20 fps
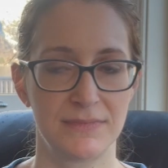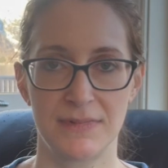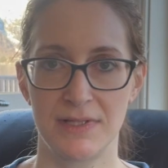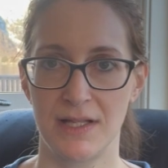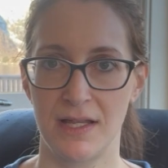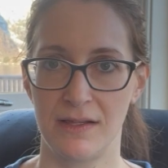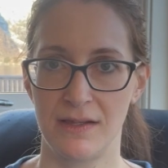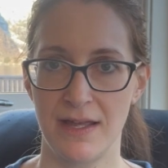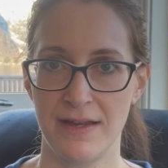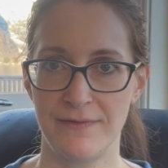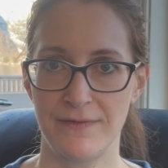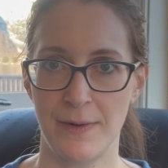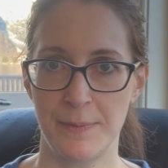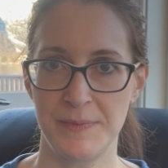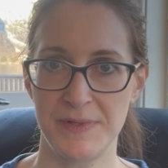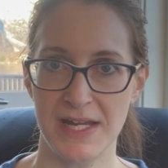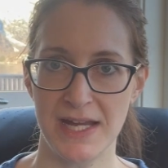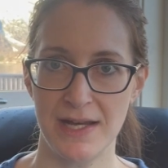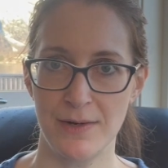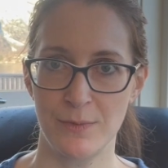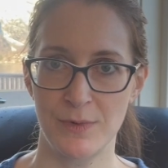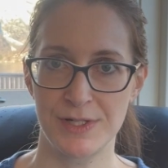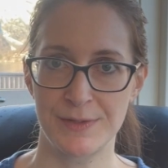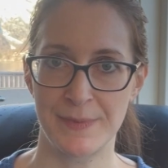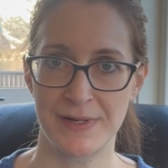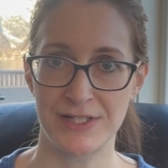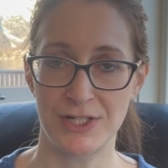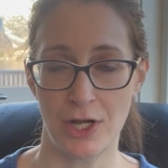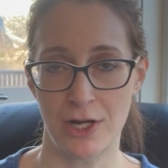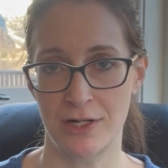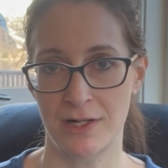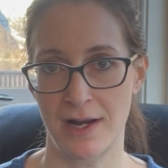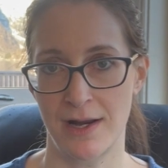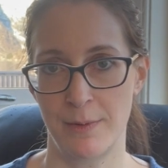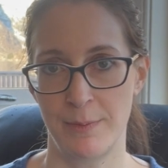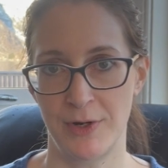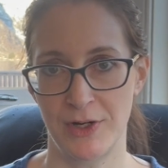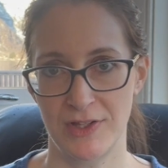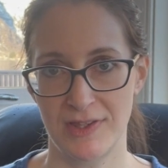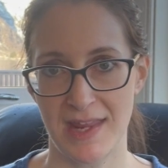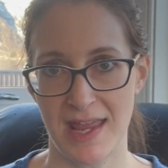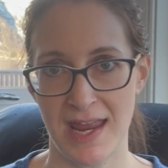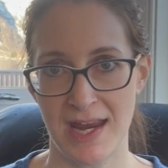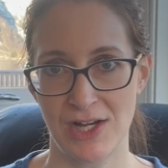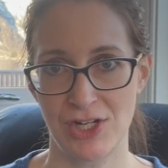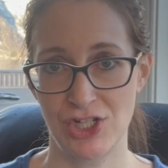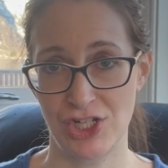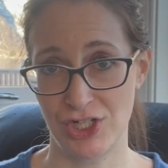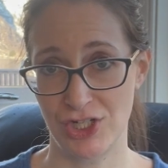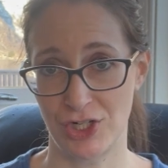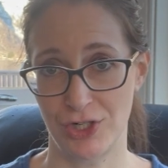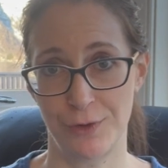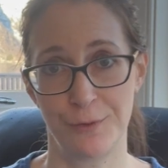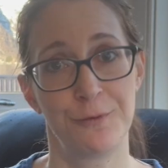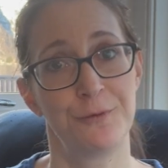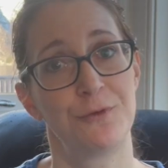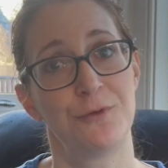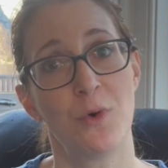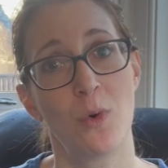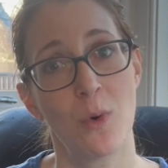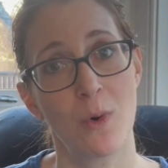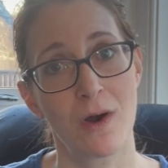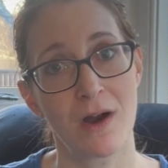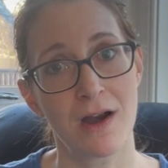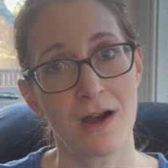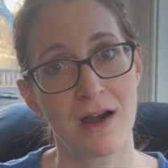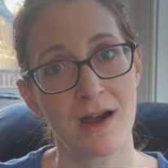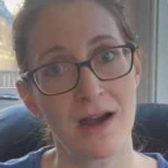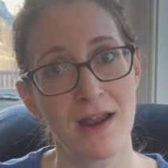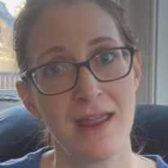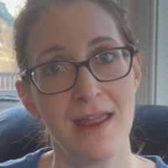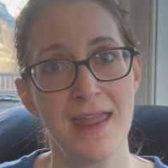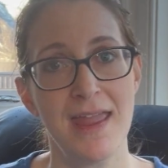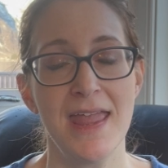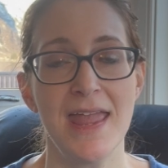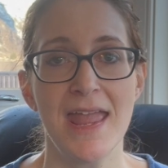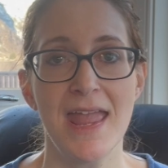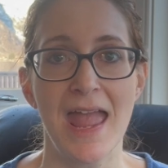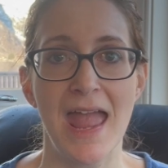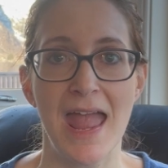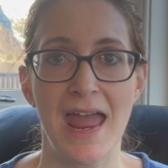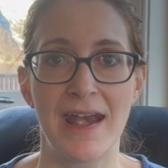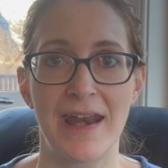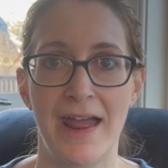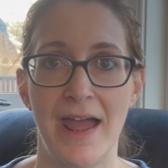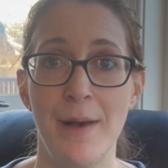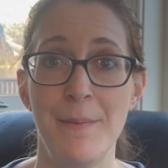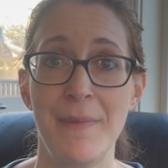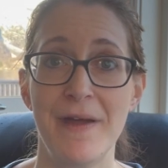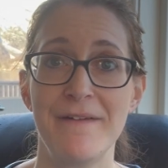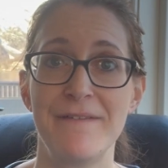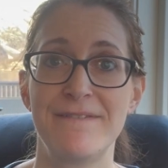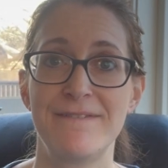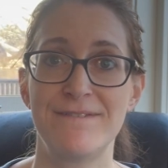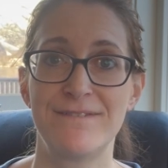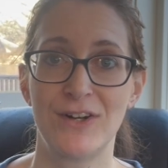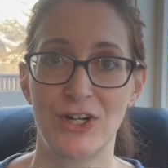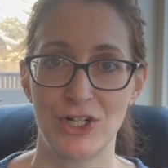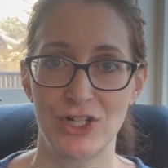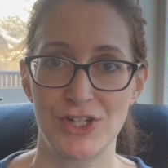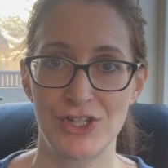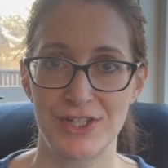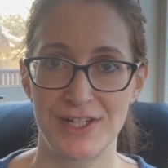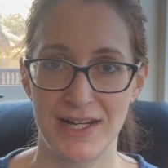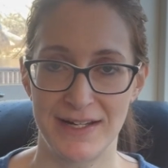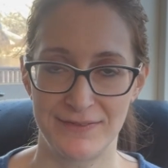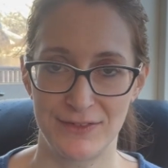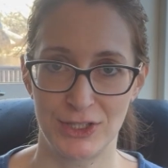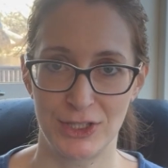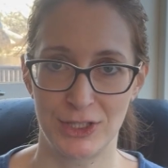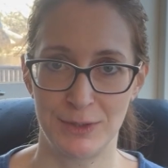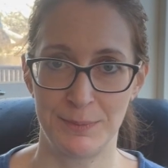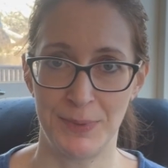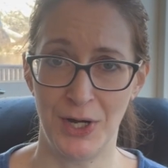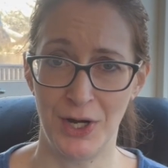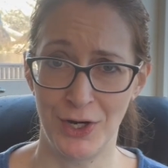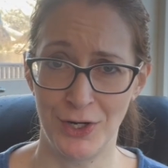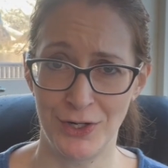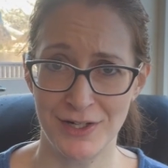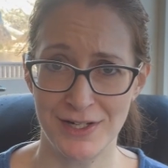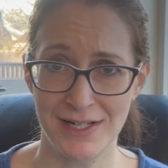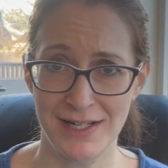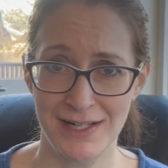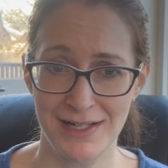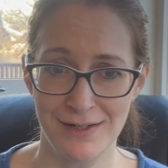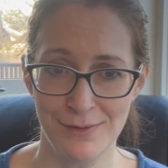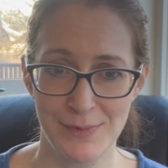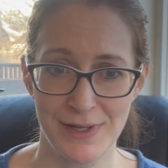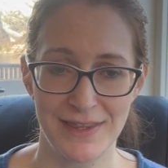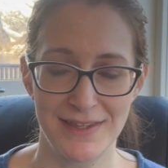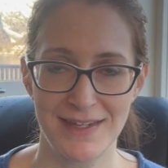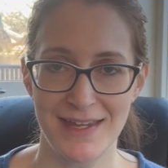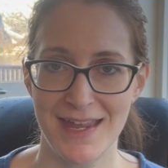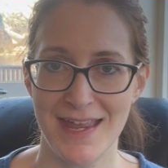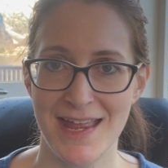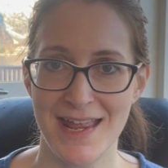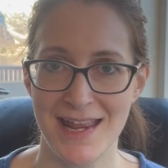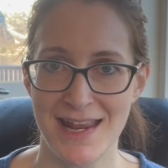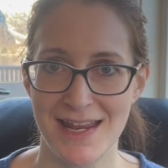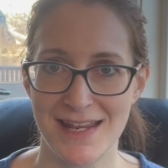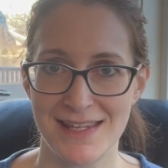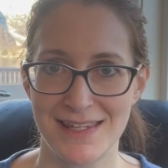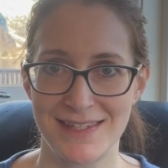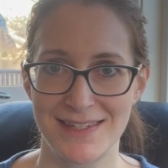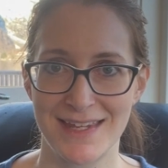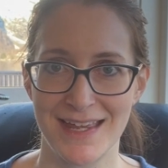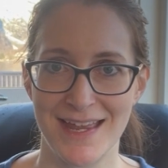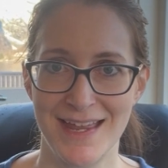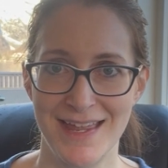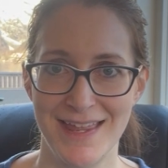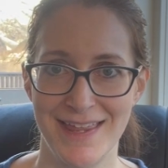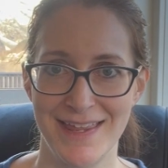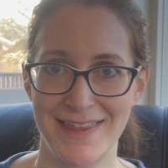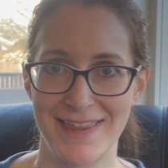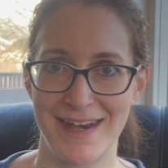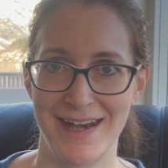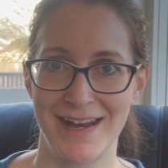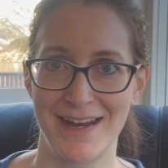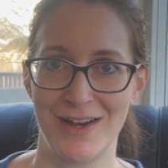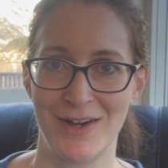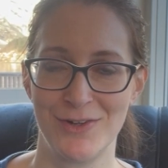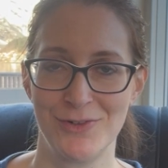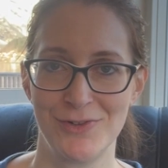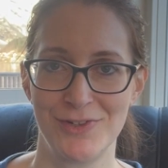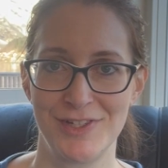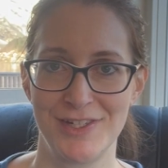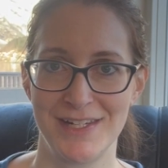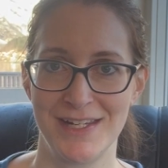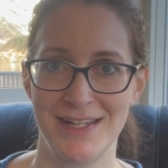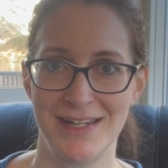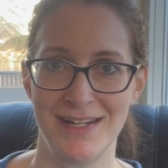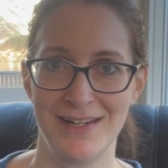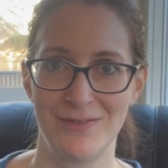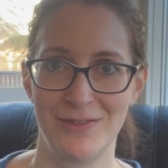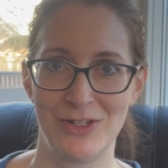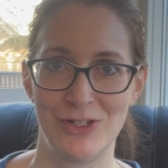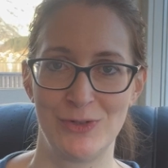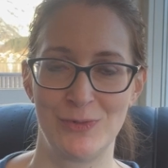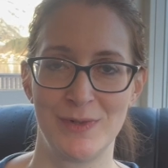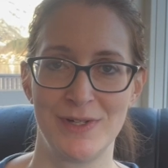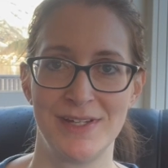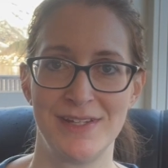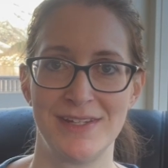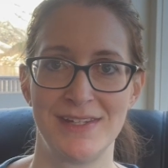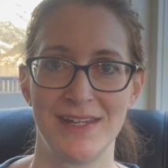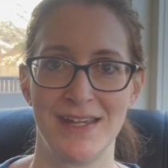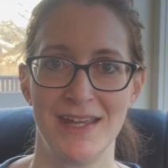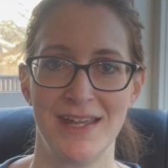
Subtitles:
life update was my daughter had a birthday. She turned 4. And I had my first ever party with kids that I hosted, which was